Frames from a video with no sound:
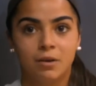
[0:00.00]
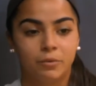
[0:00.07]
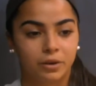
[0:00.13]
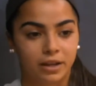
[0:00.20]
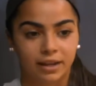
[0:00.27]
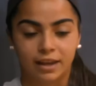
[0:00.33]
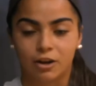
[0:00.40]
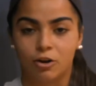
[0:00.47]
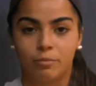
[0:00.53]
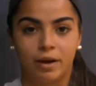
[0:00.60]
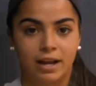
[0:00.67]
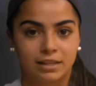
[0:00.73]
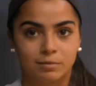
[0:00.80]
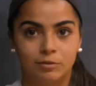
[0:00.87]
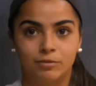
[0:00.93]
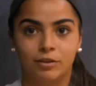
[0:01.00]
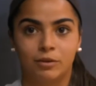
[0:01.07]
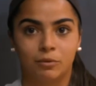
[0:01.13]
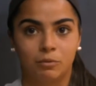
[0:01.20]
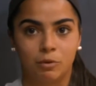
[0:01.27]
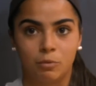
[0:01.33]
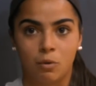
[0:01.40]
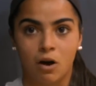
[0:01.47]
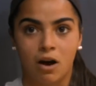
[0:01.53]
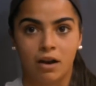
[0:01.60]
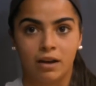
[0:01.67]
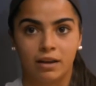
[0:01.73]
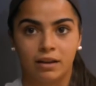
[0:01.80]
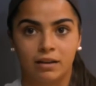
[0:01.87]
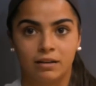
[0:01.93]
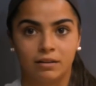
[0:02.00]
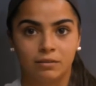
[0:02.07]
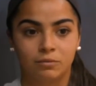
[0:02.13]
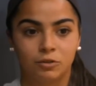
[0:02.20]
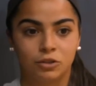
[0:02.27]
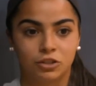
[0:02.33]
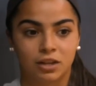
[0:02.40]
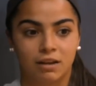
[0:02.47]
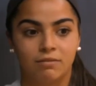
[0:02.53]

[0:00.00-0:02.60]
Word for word: We can get our bats moving when we want, and we just